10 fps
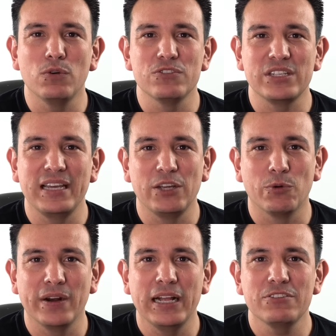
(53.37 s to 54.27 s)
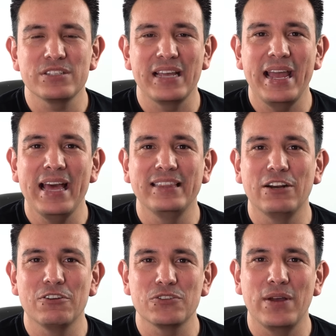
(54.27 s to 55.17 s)
won't see anywhere else and that
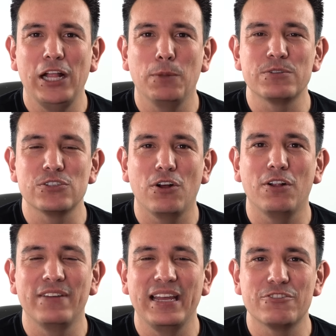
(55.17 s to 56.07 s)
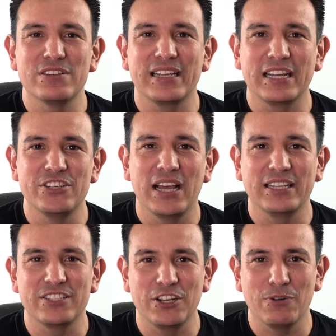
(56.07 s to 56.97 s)
also help solve interesting and
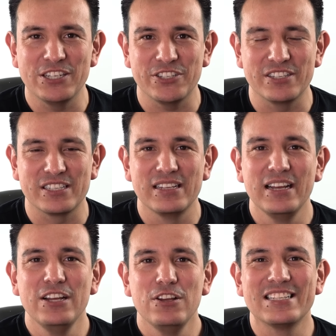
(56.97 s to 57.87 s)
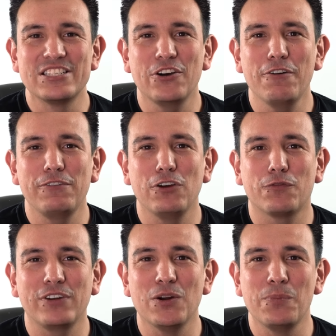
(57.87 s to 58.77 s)
challenging questions. So feel
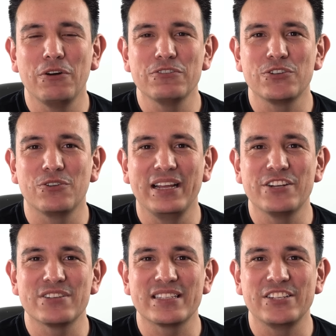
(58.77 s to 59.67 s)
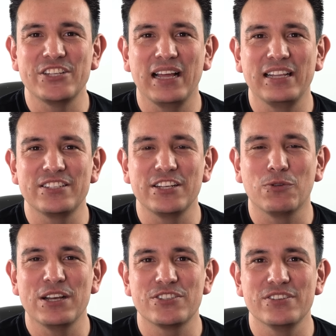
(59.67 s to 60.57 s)
free to post your interesting, challenging
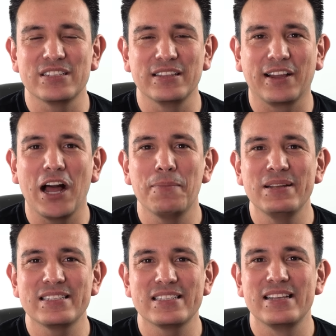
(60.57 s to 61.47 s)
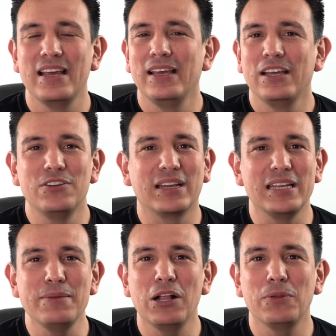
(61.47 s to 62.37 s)
questions in the comments. You can
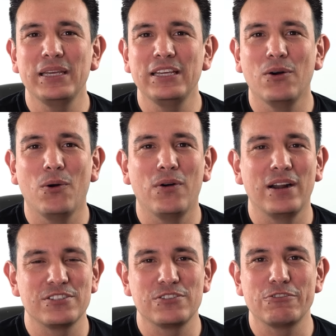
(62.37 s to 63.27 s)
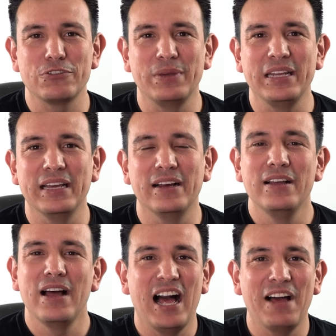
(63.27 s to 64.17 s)
email me or on social media.
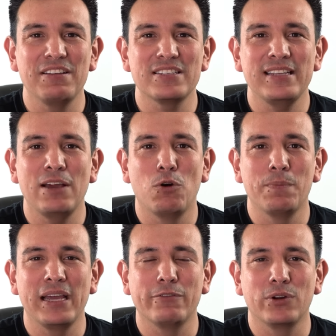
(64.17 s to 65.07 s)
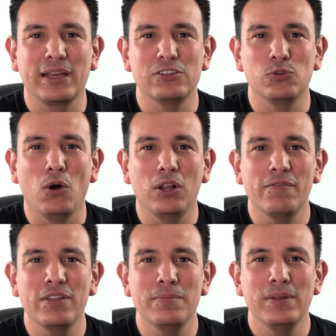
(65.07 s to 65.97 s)
Obviously, I won't be able to get to all
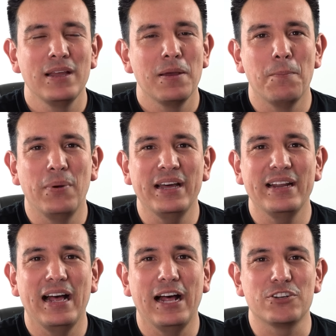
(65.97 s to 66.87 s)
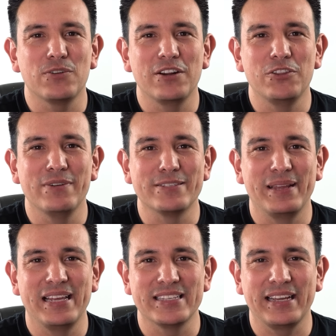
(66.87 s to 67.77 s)
of them, but I'll try to do as
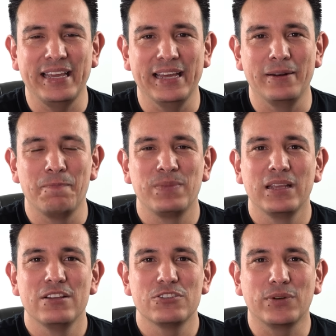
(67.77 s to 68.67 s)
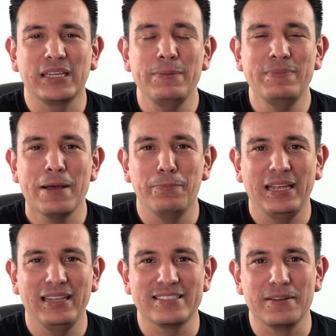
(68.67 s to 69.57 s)
many as I can. So keep that
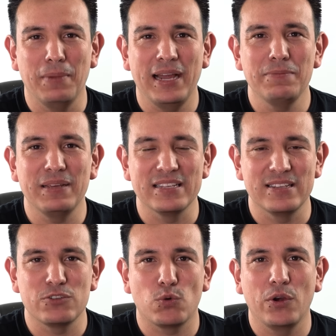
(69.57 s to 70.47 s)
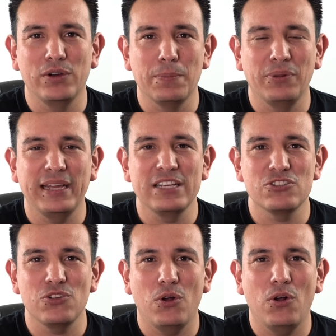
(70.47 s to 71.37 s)
playlist in mind because that's where I'm going to
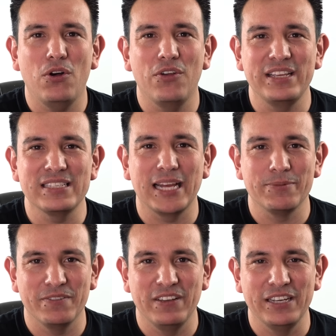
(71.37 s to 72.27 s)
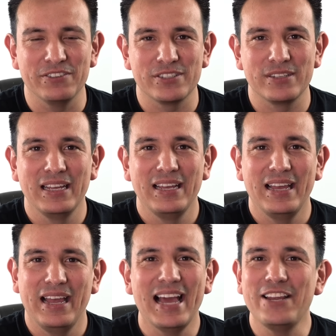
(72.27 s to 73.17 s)
place all these types of videos.
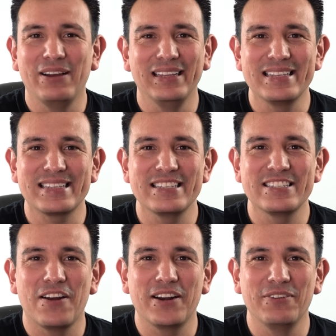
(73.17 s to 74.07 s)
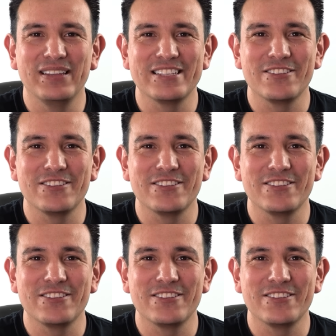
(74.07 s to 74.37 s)
Anyway, let's get started with this